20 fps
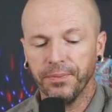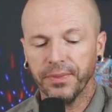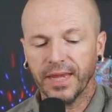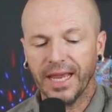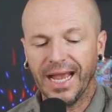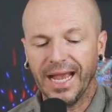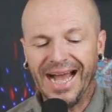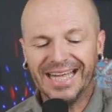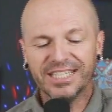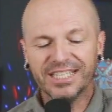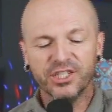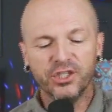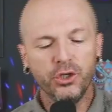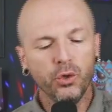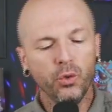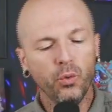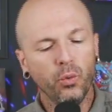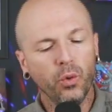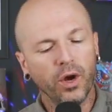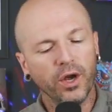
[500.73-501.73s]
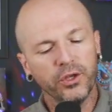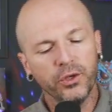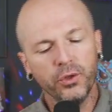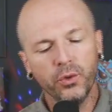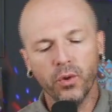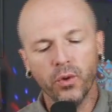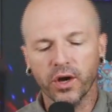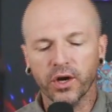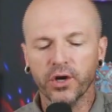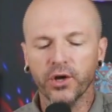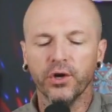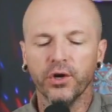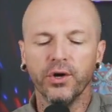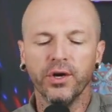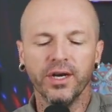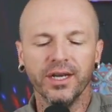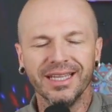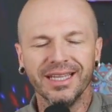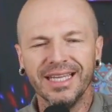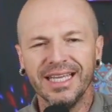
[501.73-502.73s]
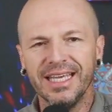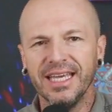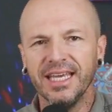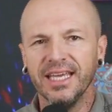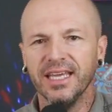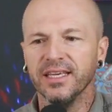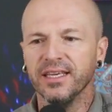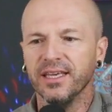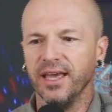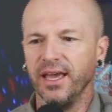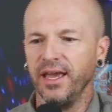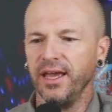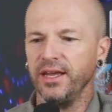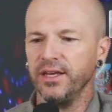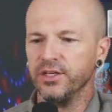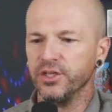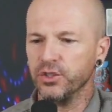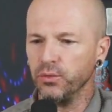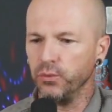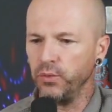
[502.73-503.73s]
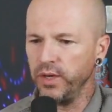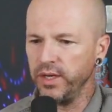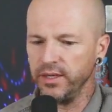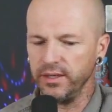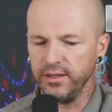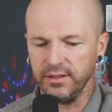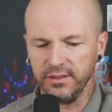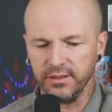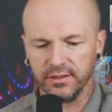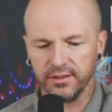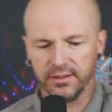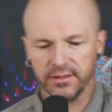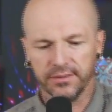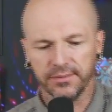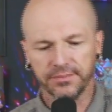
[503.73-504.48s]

as to what you are currently engaged with.